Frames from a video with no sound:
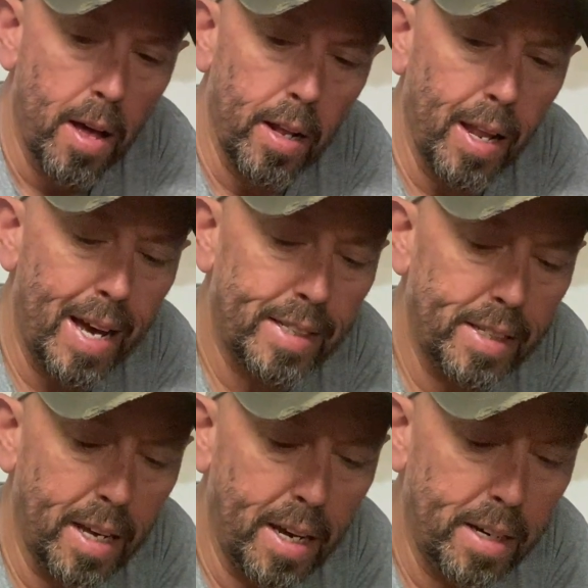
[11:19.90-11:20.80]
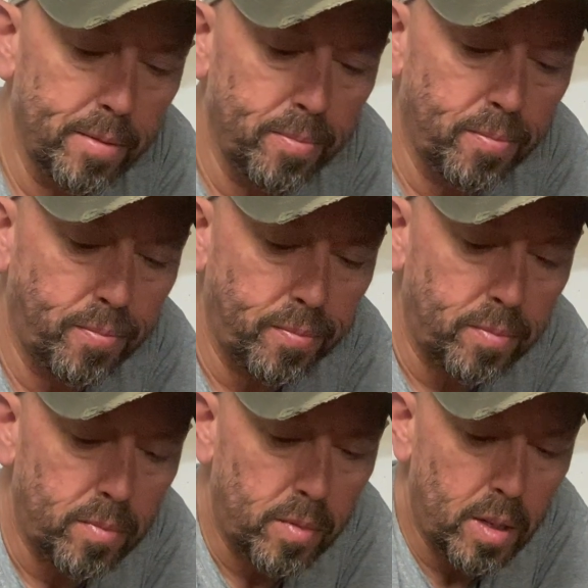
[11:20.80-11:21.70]
Last thing
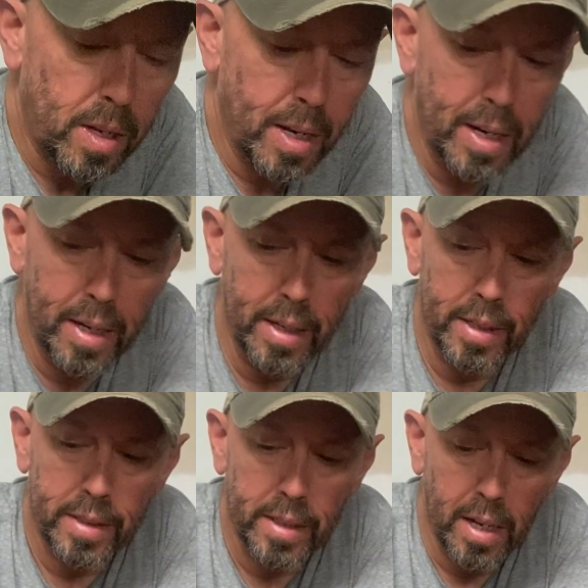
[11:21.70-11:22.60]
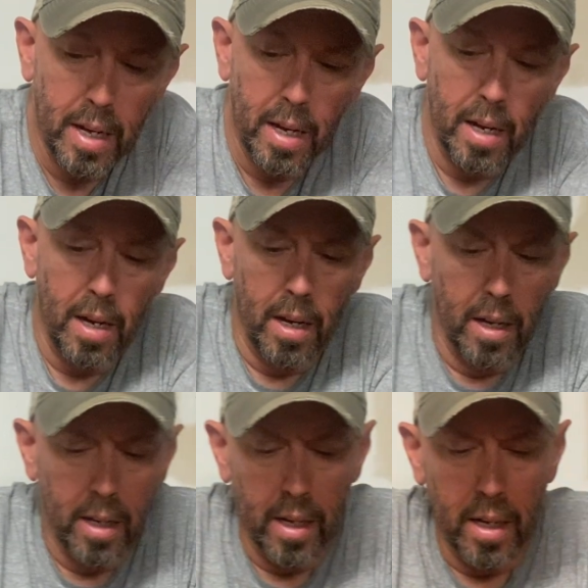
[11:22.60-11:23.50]
is
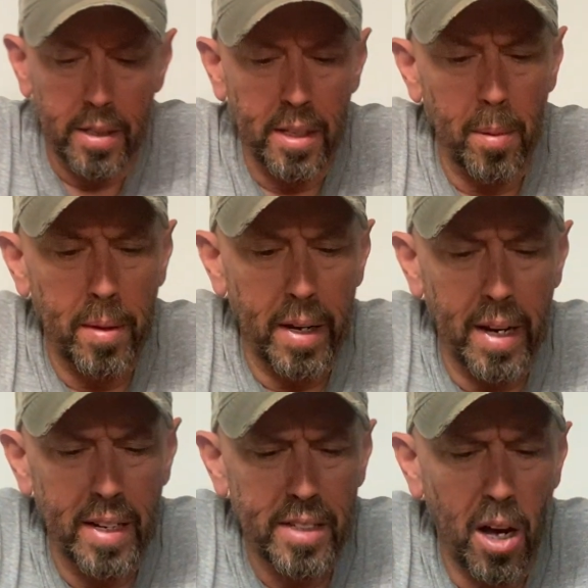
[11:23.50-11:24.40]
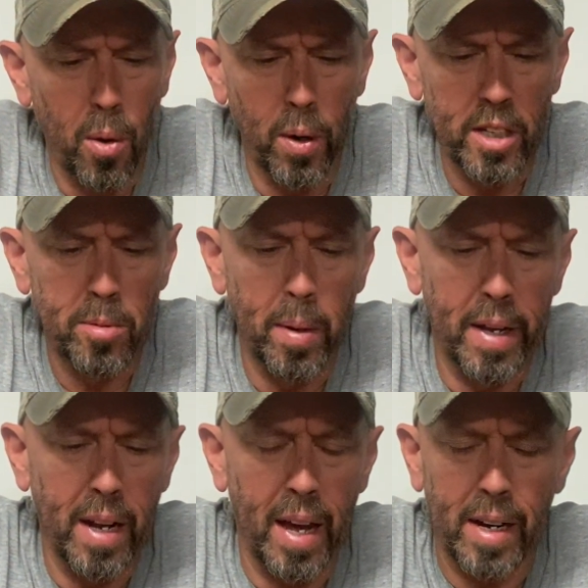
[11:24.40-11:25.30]
something that's always
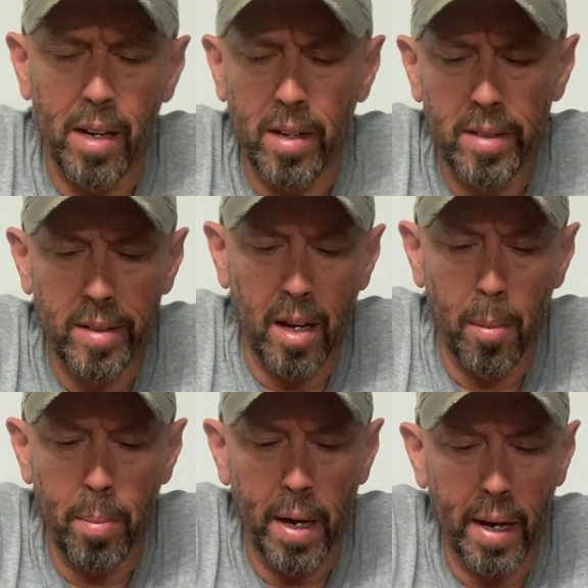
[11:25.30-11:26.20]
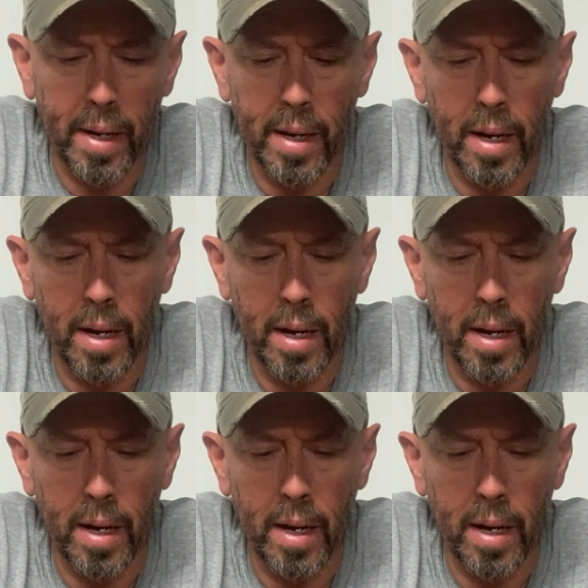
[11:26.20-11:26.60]
been like a big